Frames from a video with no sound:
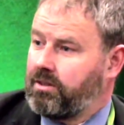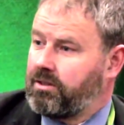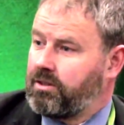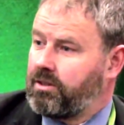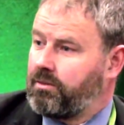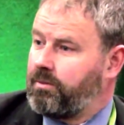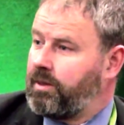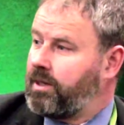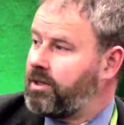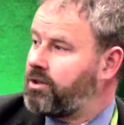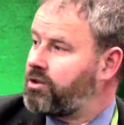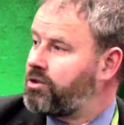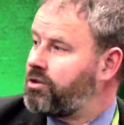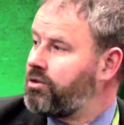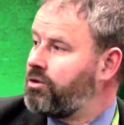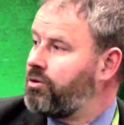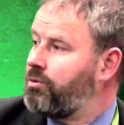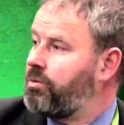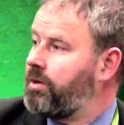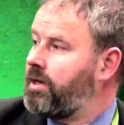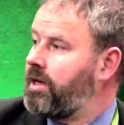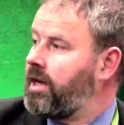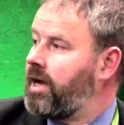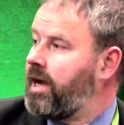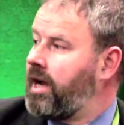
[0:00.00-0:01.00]
to make sure
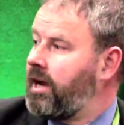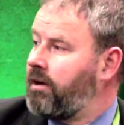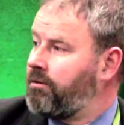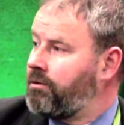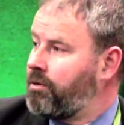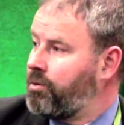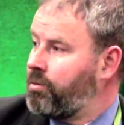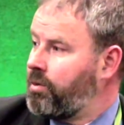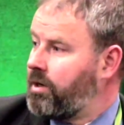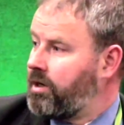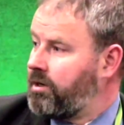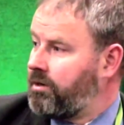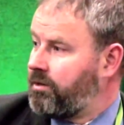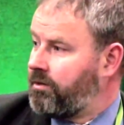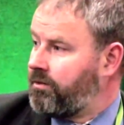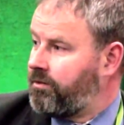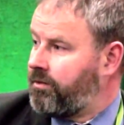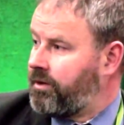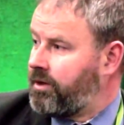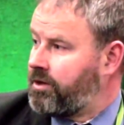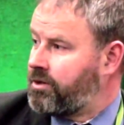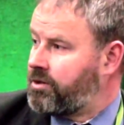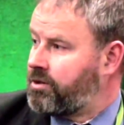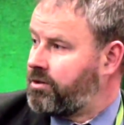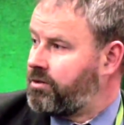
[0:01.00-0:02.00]
we are aware
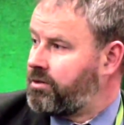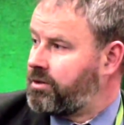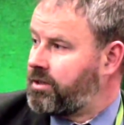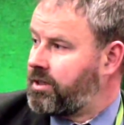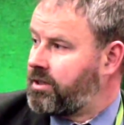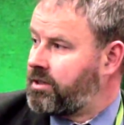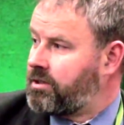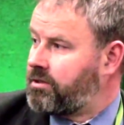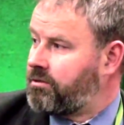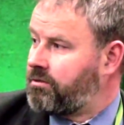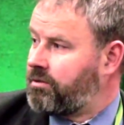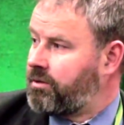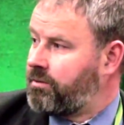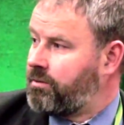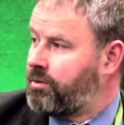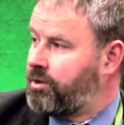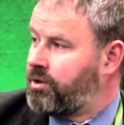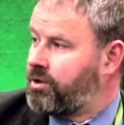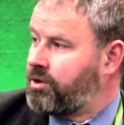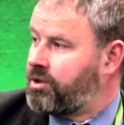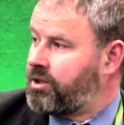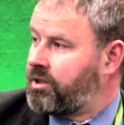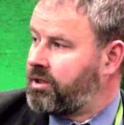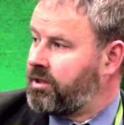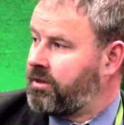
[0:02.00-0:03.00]
of issues as they're
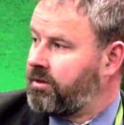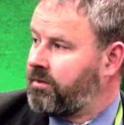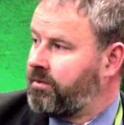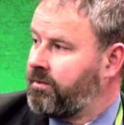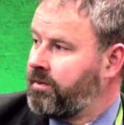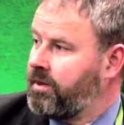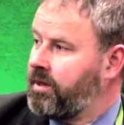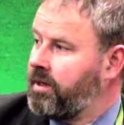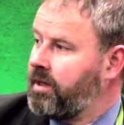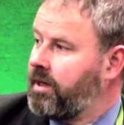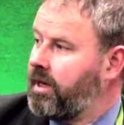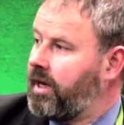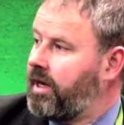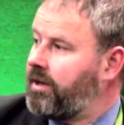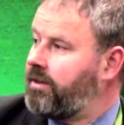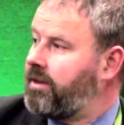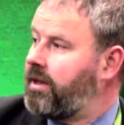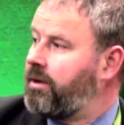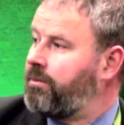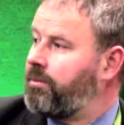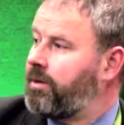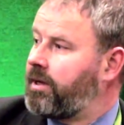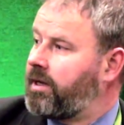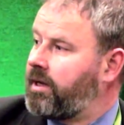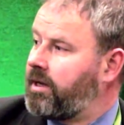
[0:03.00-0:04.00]
emerging, and
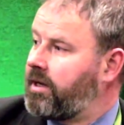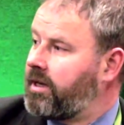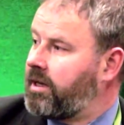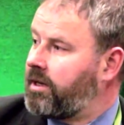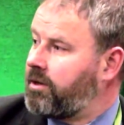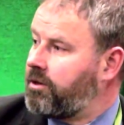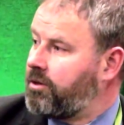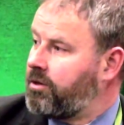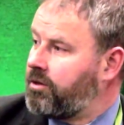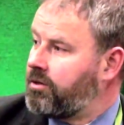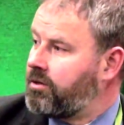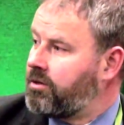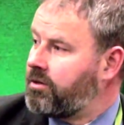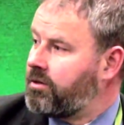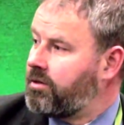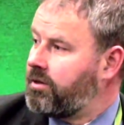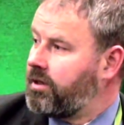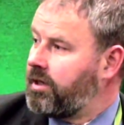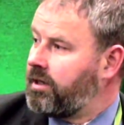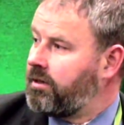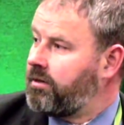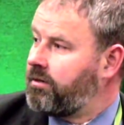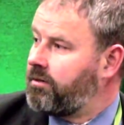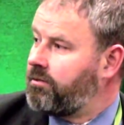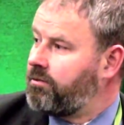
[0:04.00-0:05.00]
then we can get on
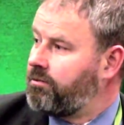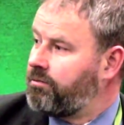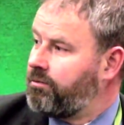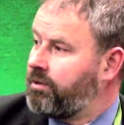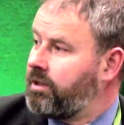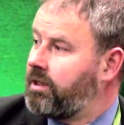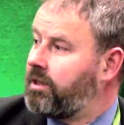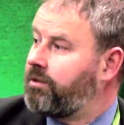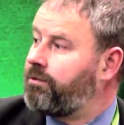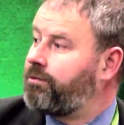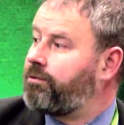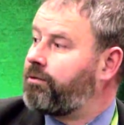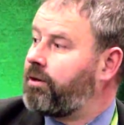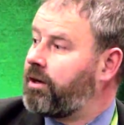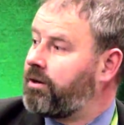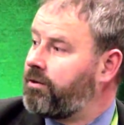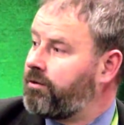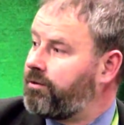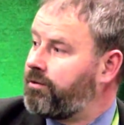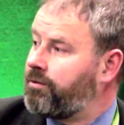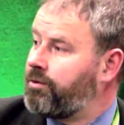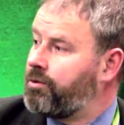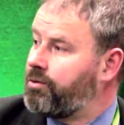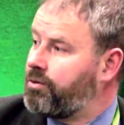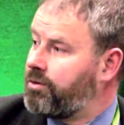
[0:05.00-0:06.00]
and really
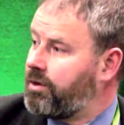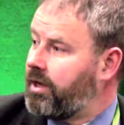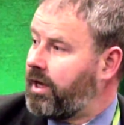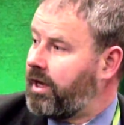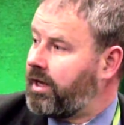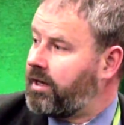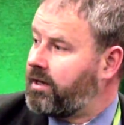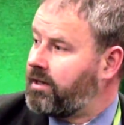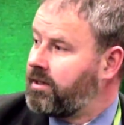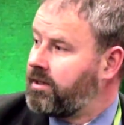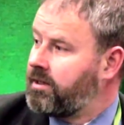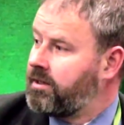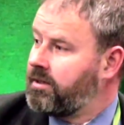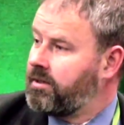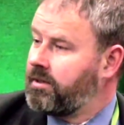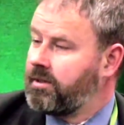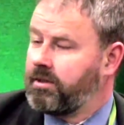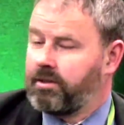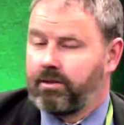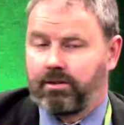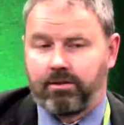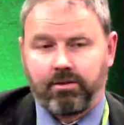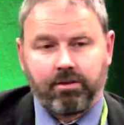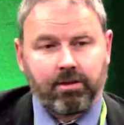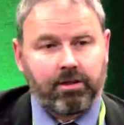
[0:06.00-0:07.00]
front foot that
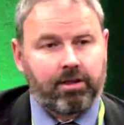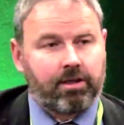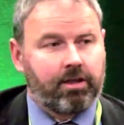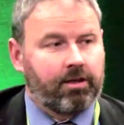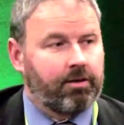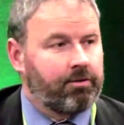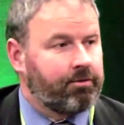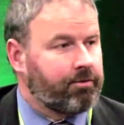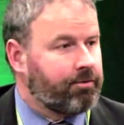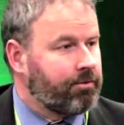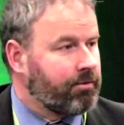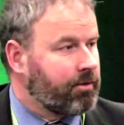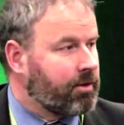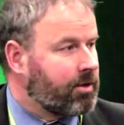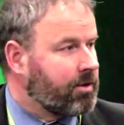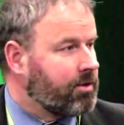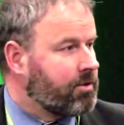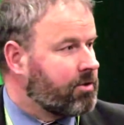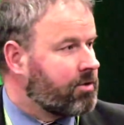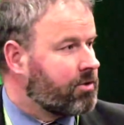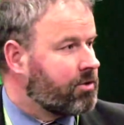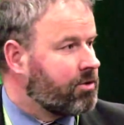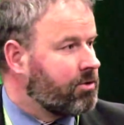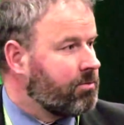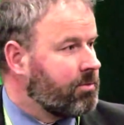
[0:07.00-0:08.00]
to give
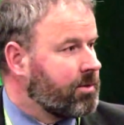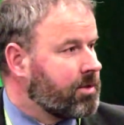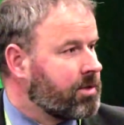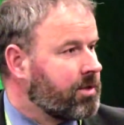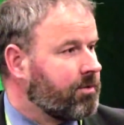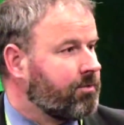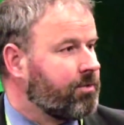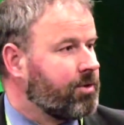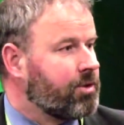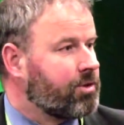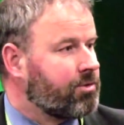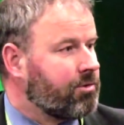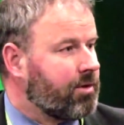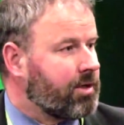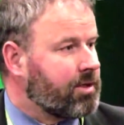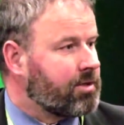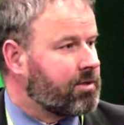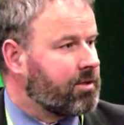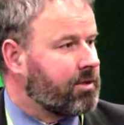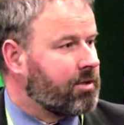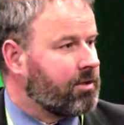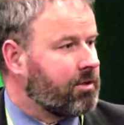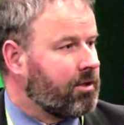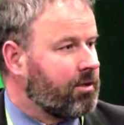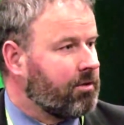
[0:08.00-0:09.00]
consumers every
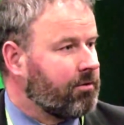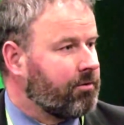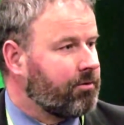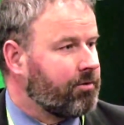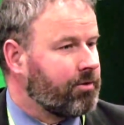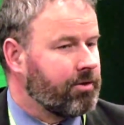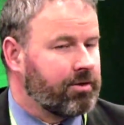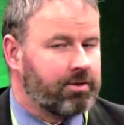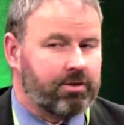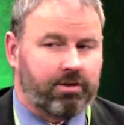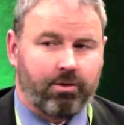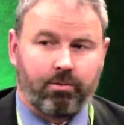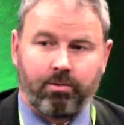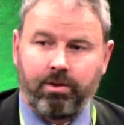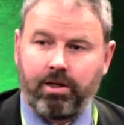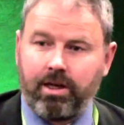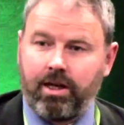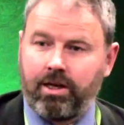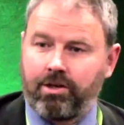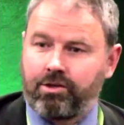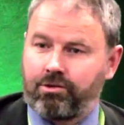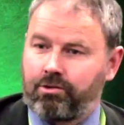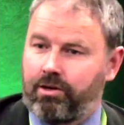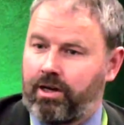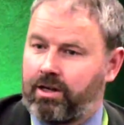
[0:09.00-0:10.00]
trust and confidence that we
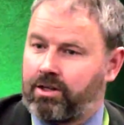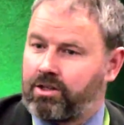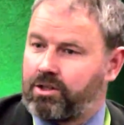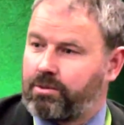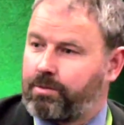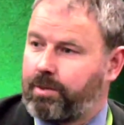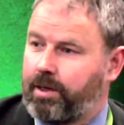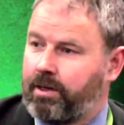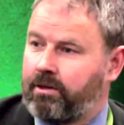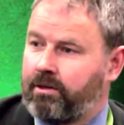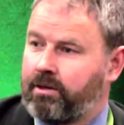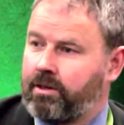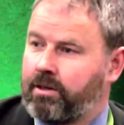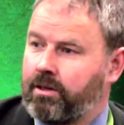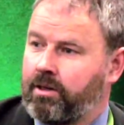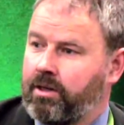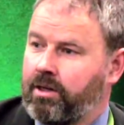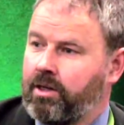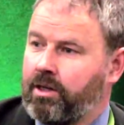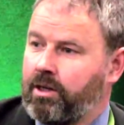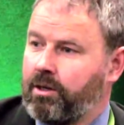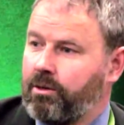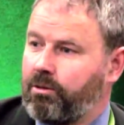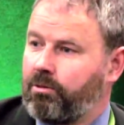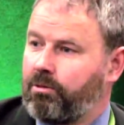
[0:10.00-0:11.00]
are transparent,
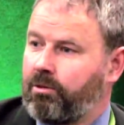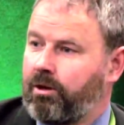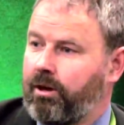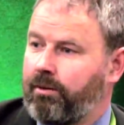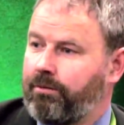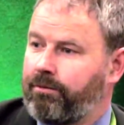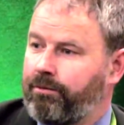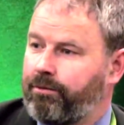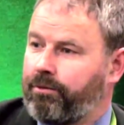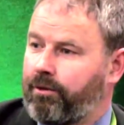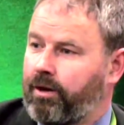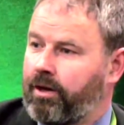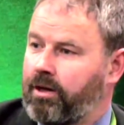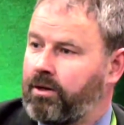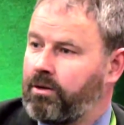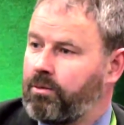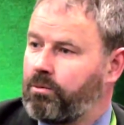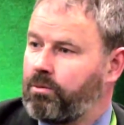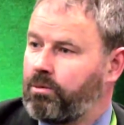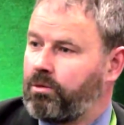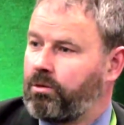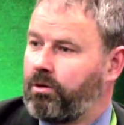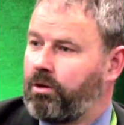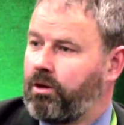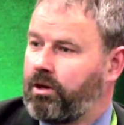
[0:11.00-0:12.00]
we're upfront,
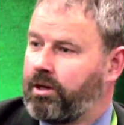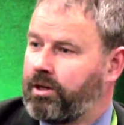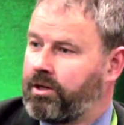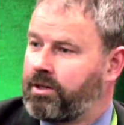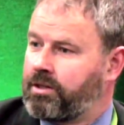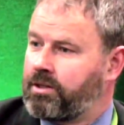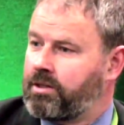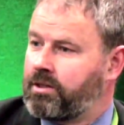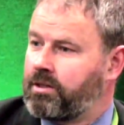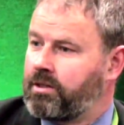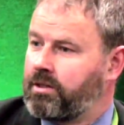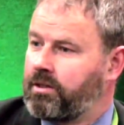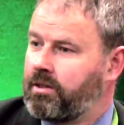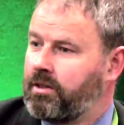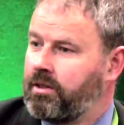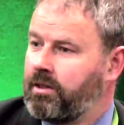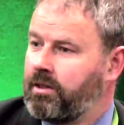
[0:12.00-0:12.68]
we're honest,